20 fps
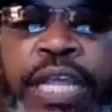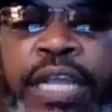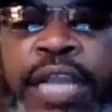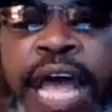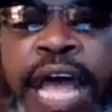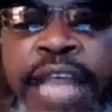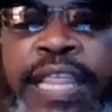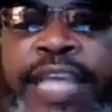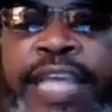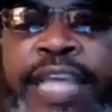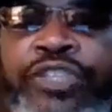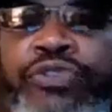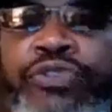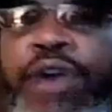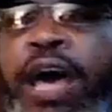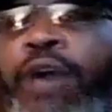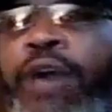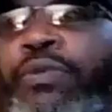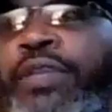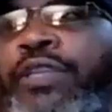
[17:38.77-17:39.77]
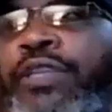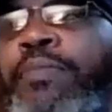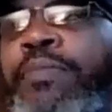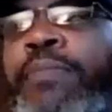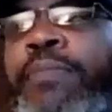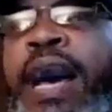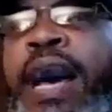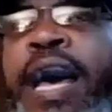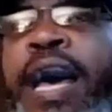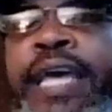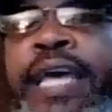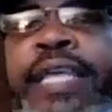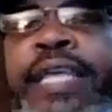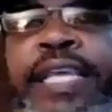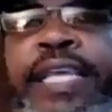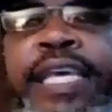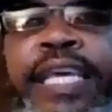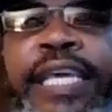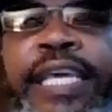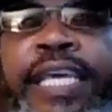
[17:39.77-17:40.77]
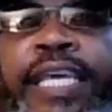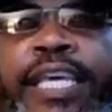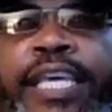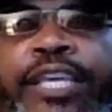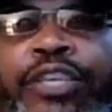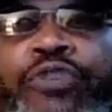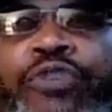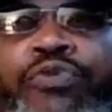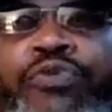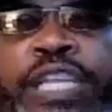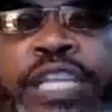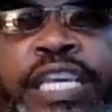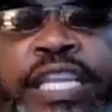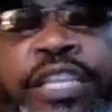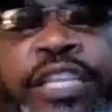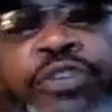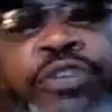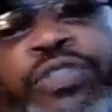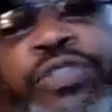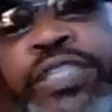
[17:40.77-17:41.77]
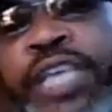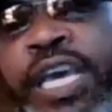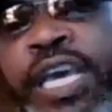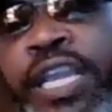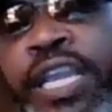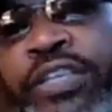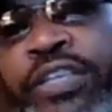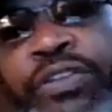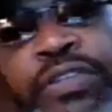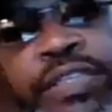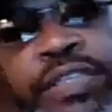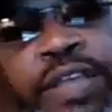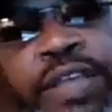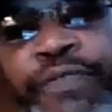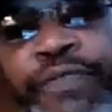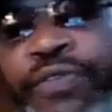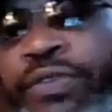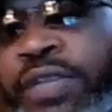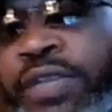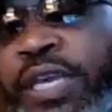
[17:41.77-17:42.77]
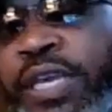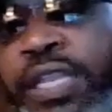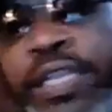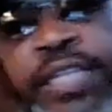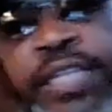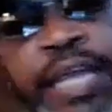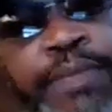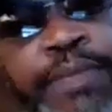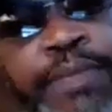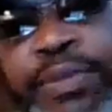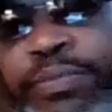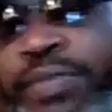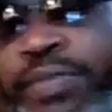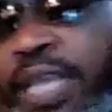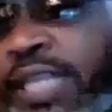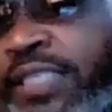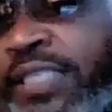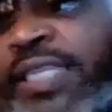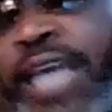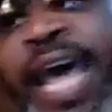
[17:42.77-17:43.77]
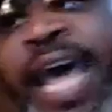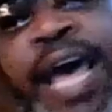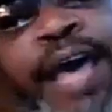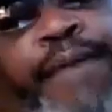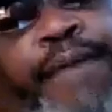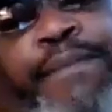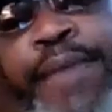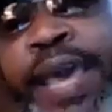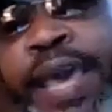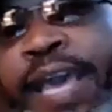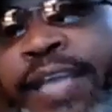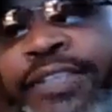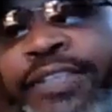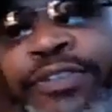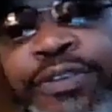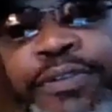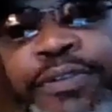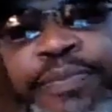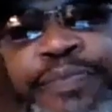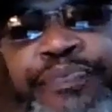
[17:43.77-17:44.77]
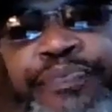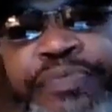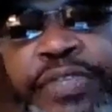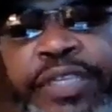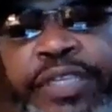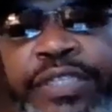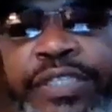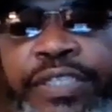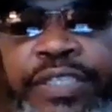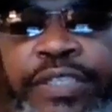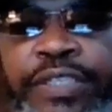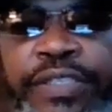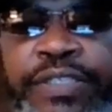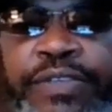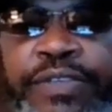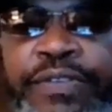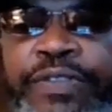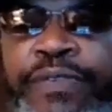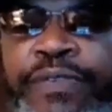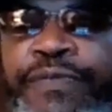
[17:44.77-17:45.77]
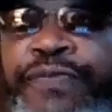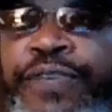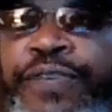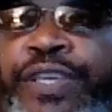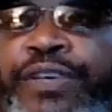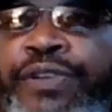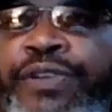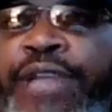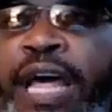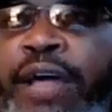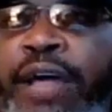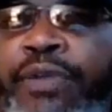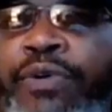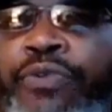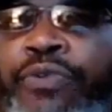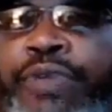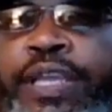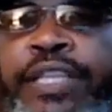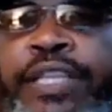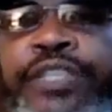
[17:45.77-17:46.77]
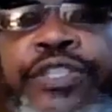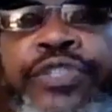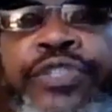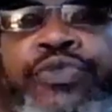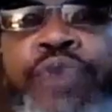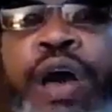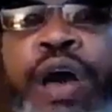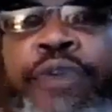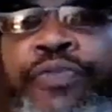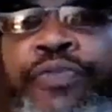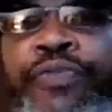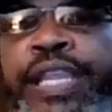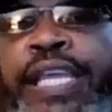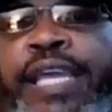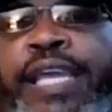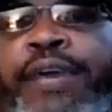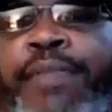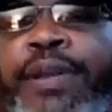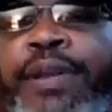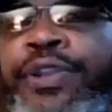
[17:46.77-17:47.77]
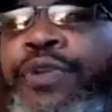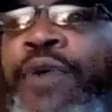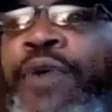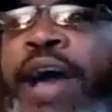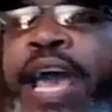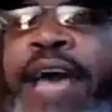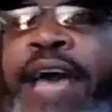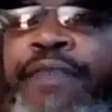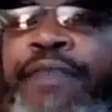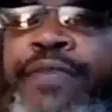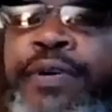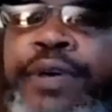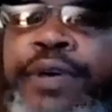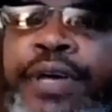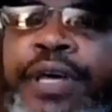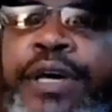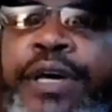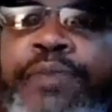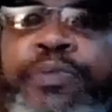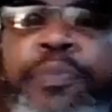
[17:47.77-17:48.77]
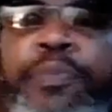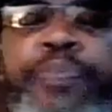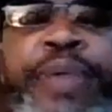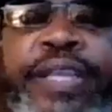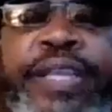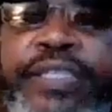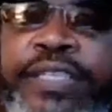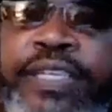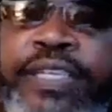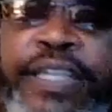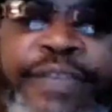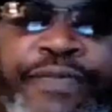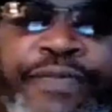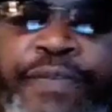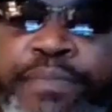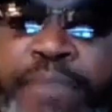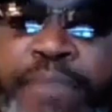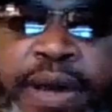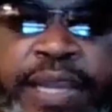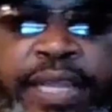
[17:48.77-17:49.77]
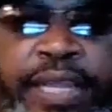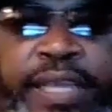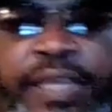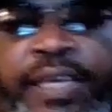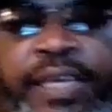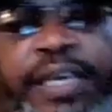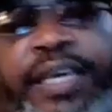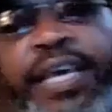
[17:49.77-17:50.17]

Now that you're out in your mind, you said it yourself, you needed that time, man, to feel out, okay, this is who I really am. I know I have a propensity for money.